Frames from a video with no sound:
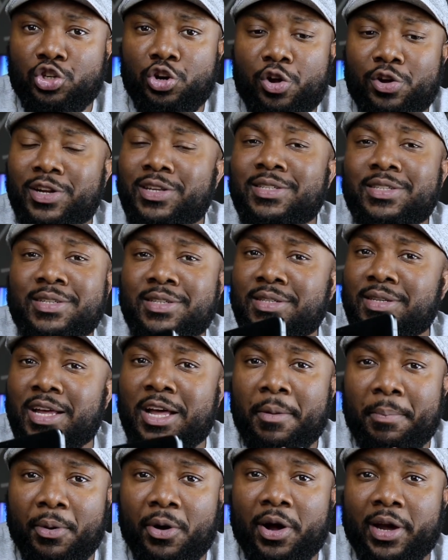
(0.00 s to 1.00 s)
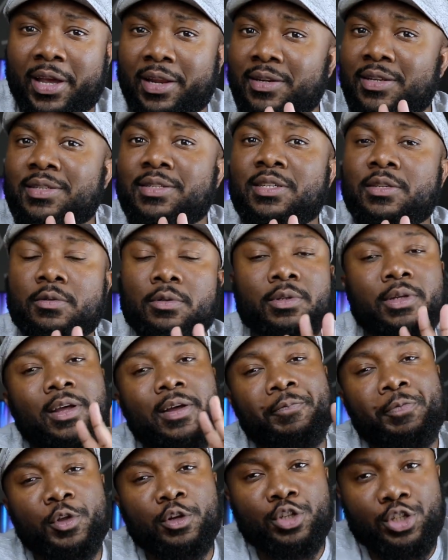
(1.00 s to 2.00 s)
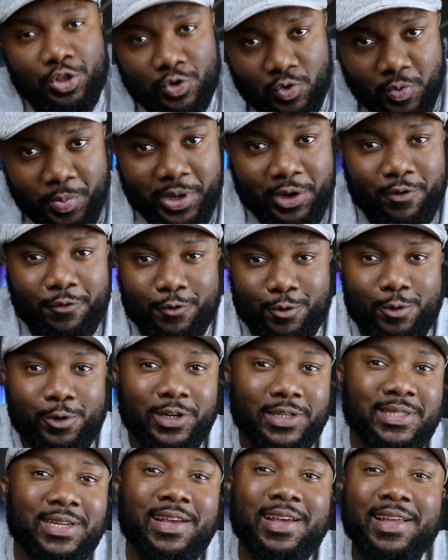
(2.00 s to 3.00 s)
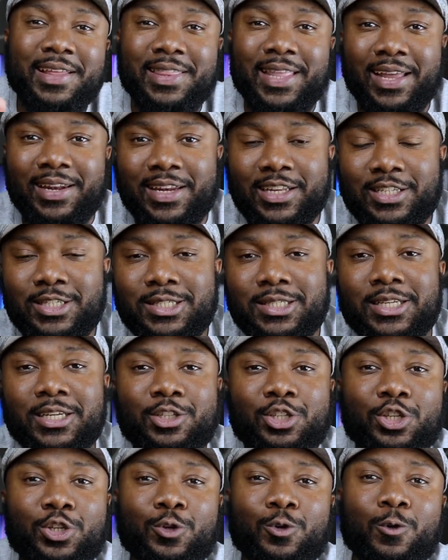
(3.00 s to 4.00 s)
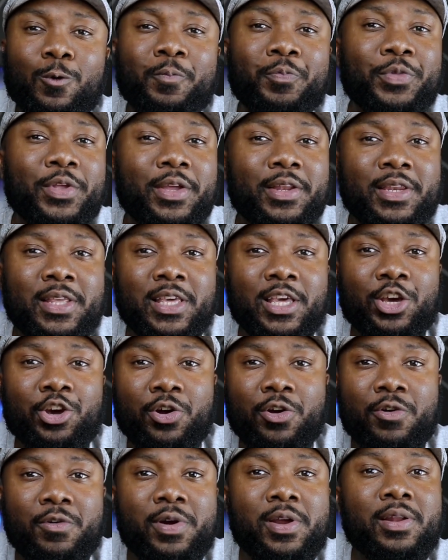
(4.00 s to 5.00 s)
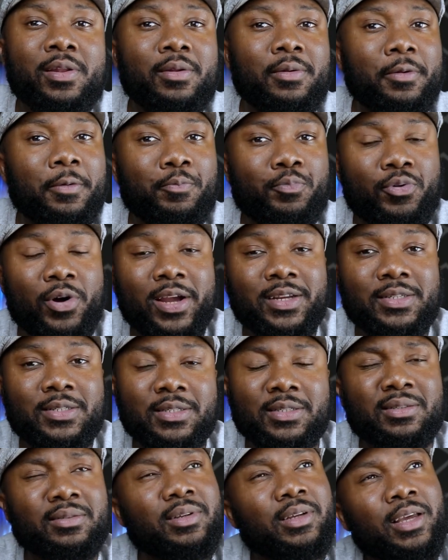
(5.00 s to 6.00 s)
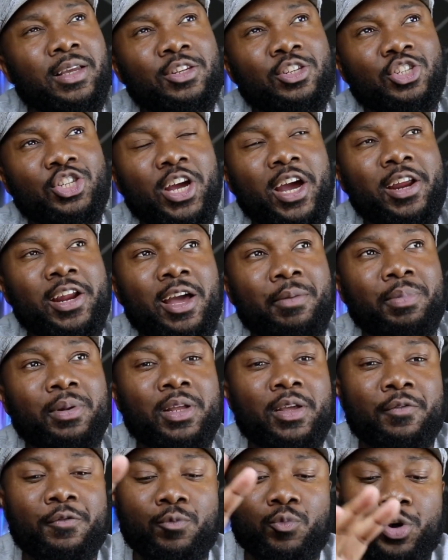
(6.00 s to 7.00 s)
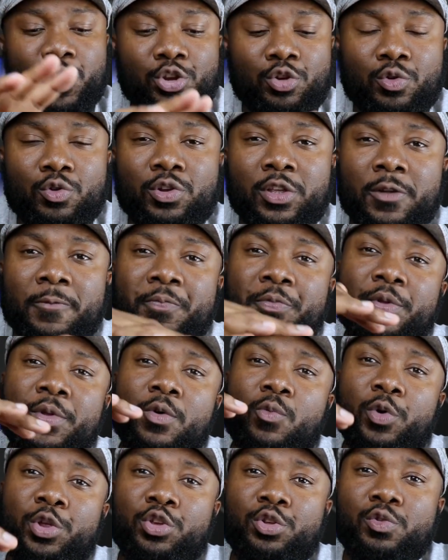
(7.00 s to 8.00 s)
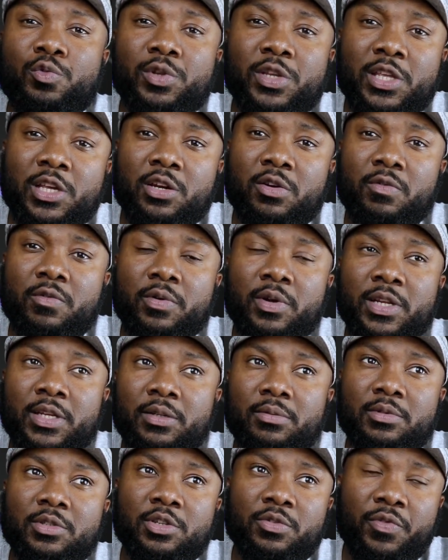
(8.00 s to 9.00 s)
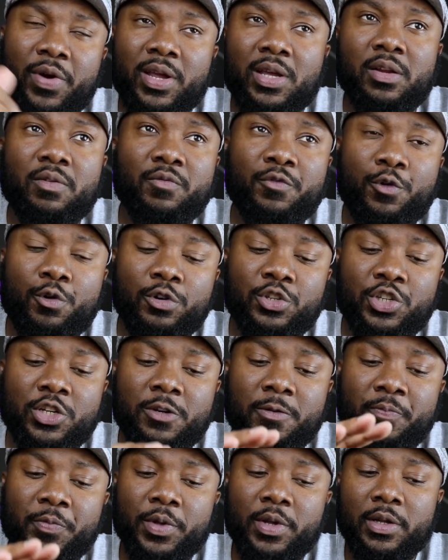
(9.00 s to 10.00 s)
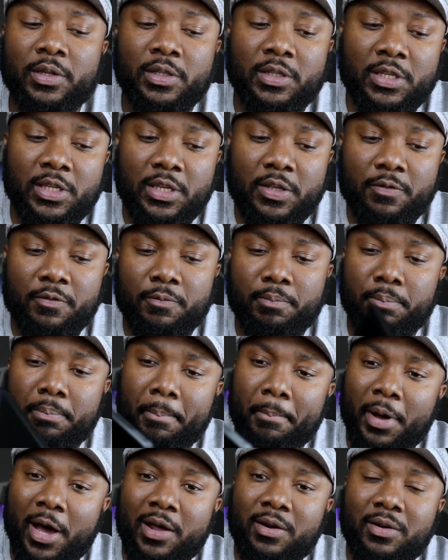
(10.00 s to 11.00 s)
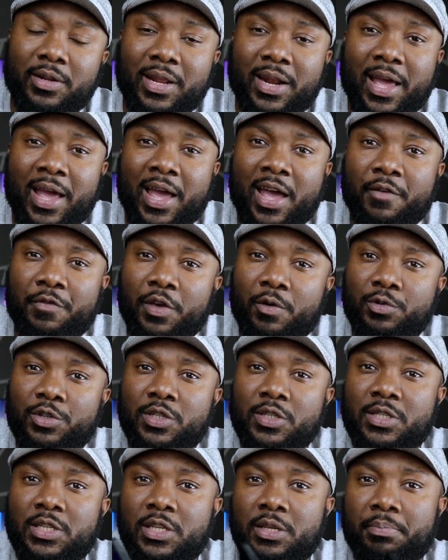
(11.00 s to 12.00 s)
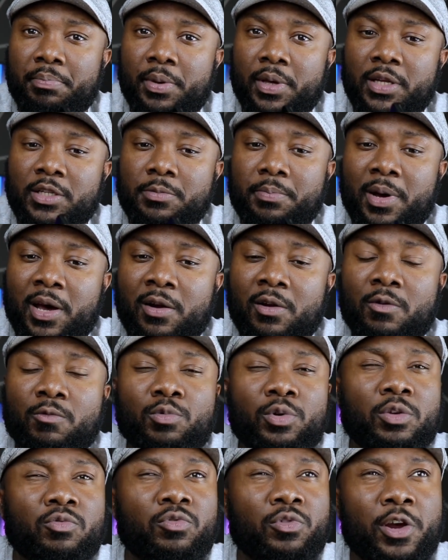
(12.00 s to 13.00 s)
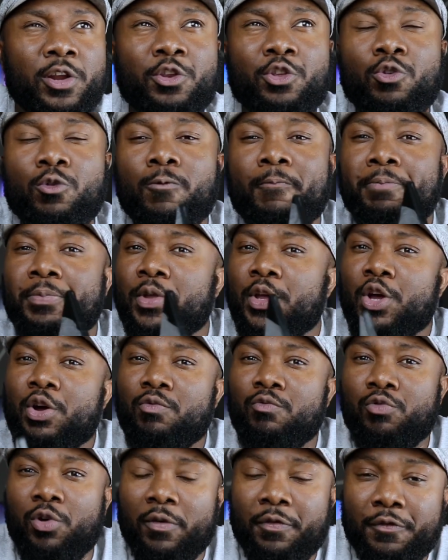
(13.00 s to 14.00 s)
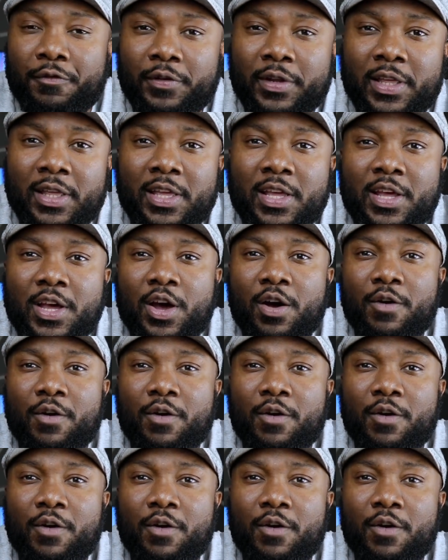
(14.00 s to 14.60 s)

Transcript: sure, this is a bargain. This is assuming, of course, that they stick to the current prices in China. I believe when you do the direct conversion, the model that I have here, which is the base model, would run you roughly